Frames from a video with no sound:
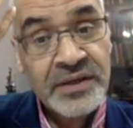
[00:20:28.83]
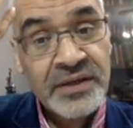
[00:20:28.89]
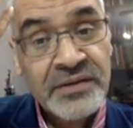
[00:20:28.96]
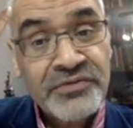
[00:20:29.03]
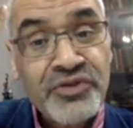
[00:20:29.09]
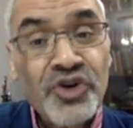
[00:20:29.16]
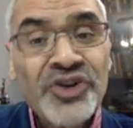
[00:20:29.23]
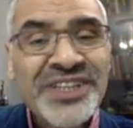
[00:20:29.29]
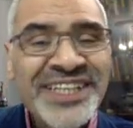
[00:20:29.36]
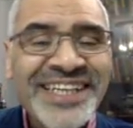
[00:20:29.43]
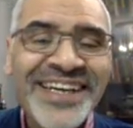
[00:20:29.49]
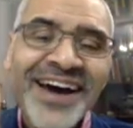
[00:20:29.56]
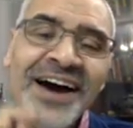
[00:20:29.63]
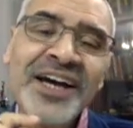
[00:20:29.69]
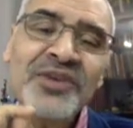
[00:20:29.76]

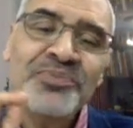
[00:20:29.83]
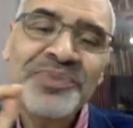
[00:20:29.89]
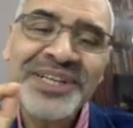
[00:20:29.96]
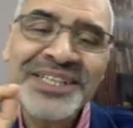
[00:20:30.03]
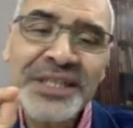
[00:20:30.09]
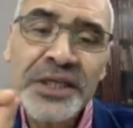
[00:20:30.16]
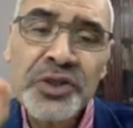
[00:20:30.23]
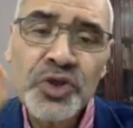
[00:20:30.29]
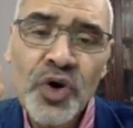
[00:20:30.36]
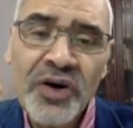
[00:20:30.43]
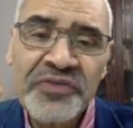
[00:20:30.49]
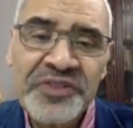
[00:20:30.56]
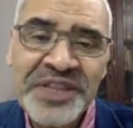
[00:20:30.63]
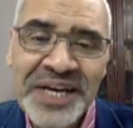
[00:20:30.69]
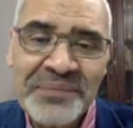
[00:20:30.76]
49%
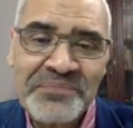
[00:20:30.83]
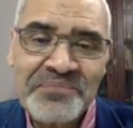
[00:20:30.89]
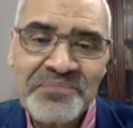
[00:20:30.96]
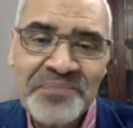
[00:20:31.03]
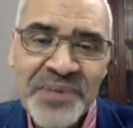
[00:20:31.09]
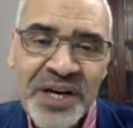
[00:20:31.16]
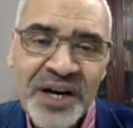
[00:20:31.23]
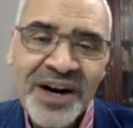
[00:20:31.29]
of them